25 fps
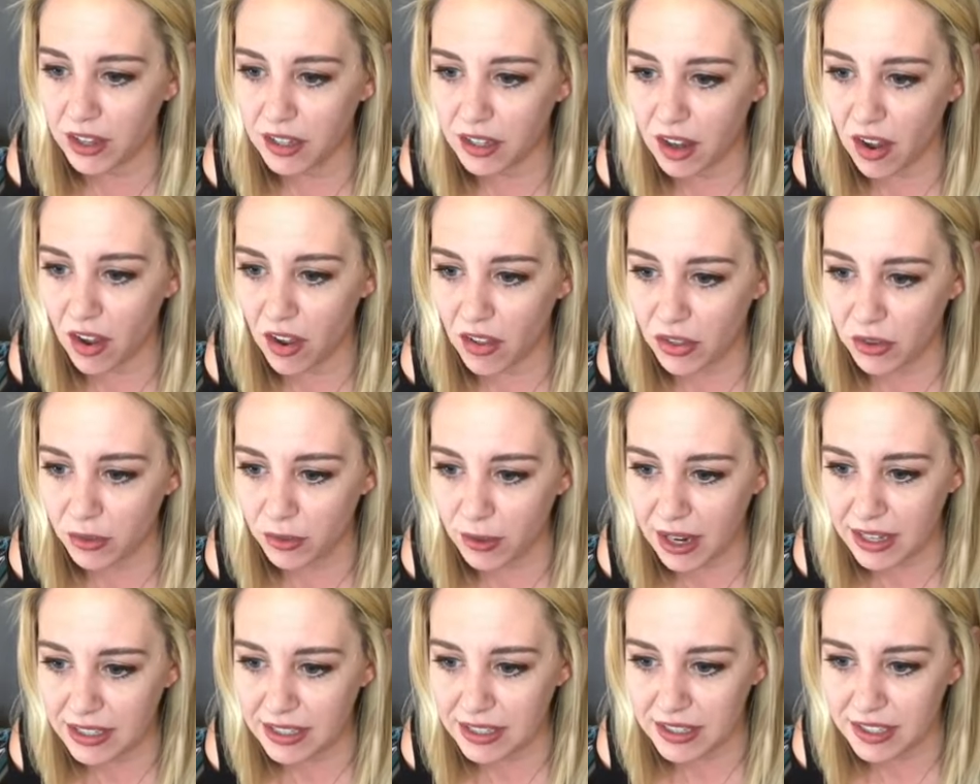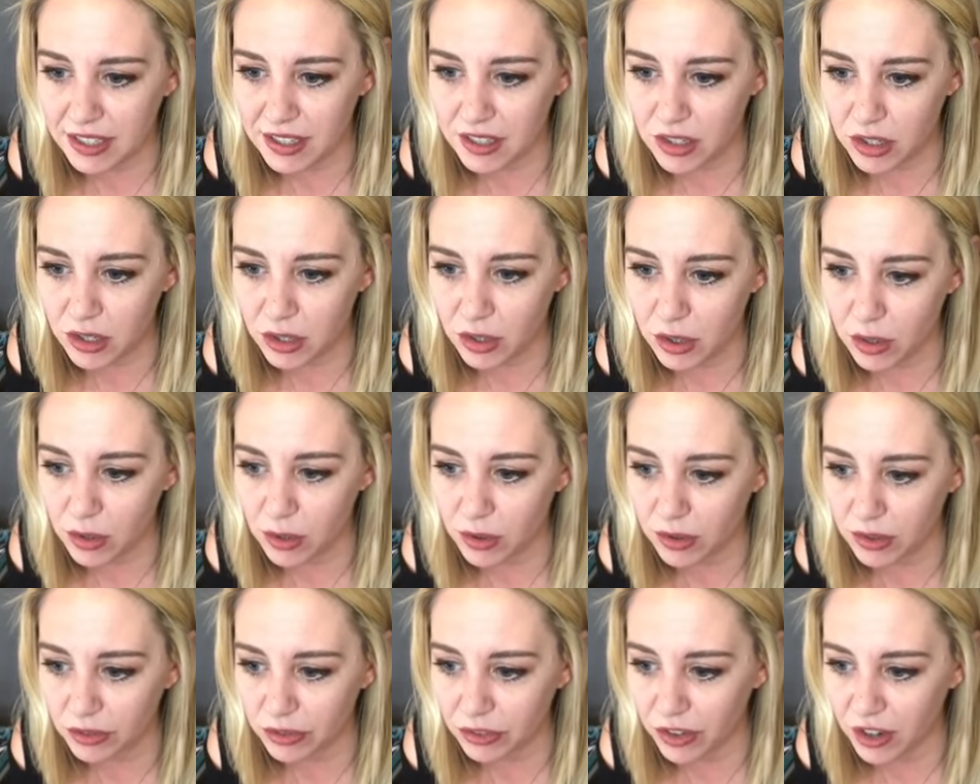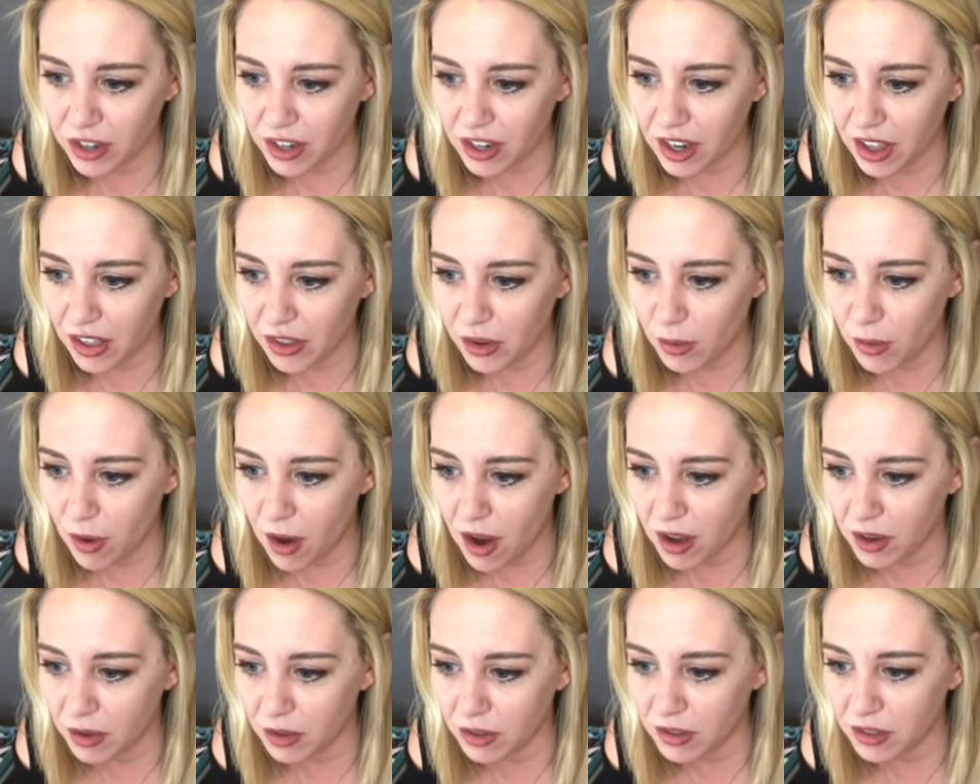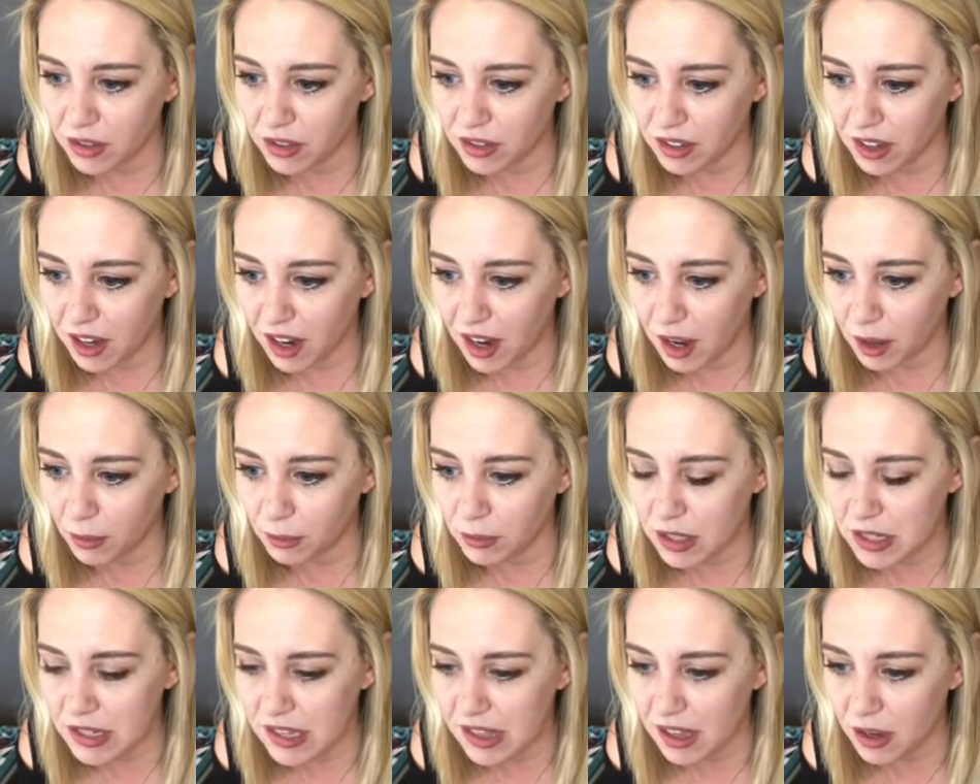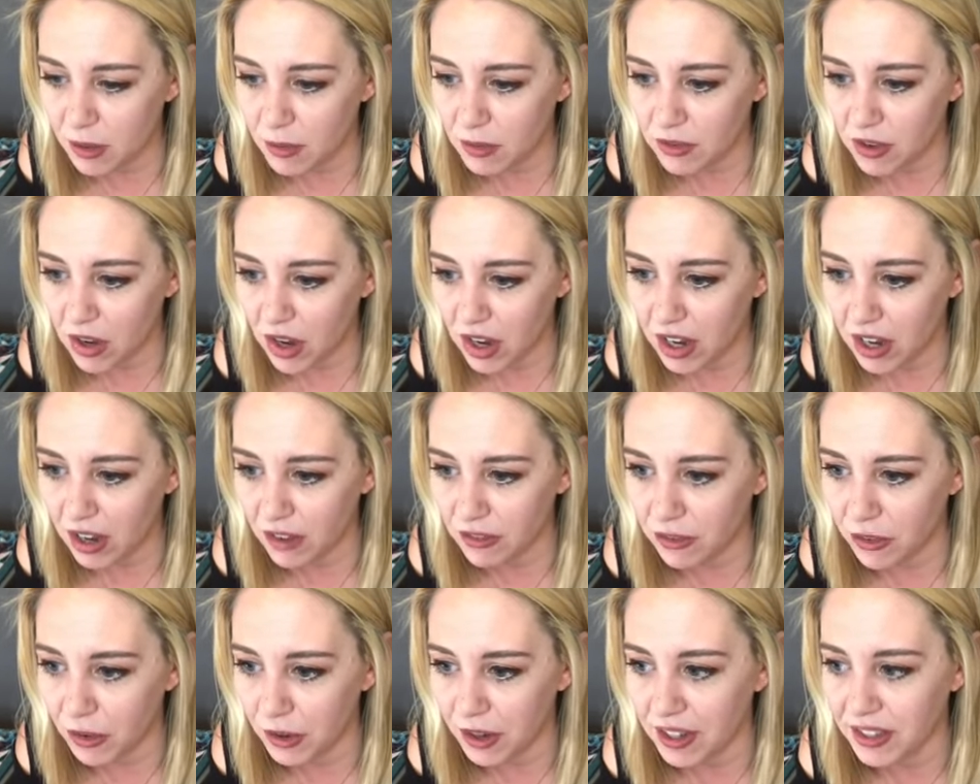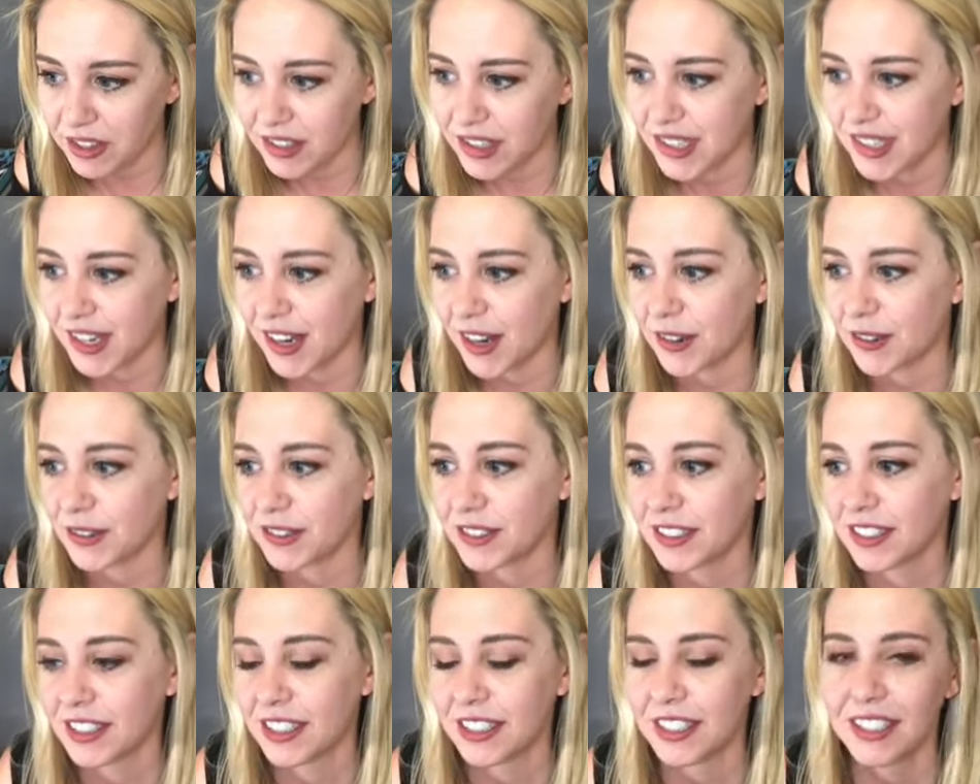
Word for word: on on the rest to do for another one because um, I think we've got enough for it. So,